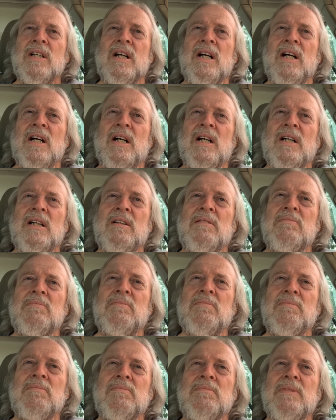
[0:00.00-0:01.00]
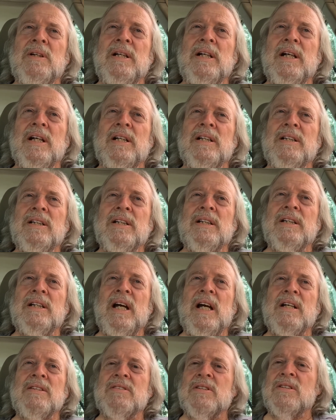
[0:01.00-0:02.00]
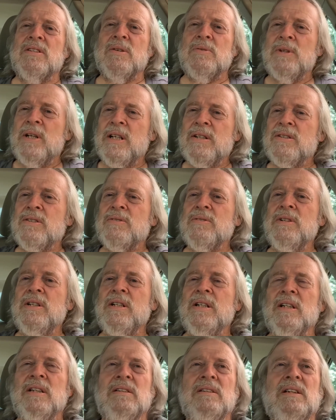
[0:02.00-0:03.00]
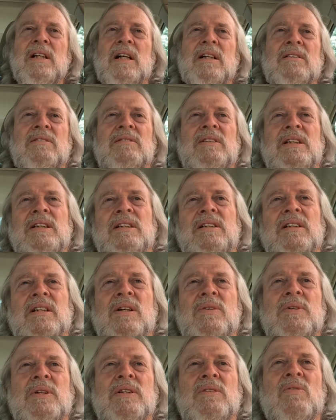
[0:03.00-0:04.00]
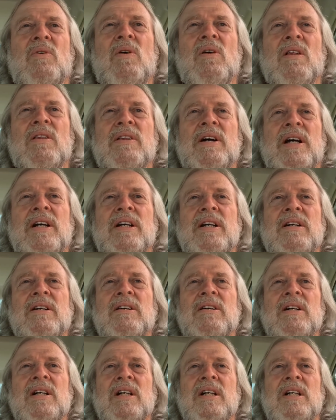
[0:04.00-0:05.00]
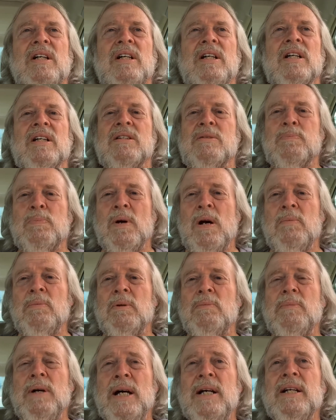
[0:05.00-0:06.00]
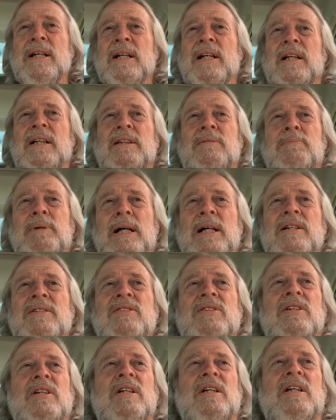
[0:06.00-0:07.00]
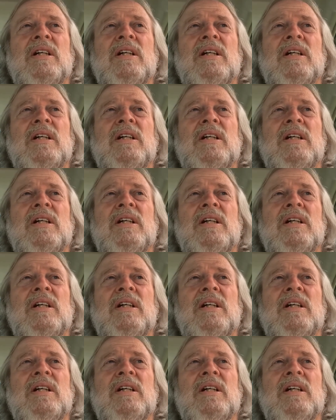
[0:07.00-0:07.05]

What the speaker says: And it has its own history, and I don't need to go into all of that here. It is problematic at best.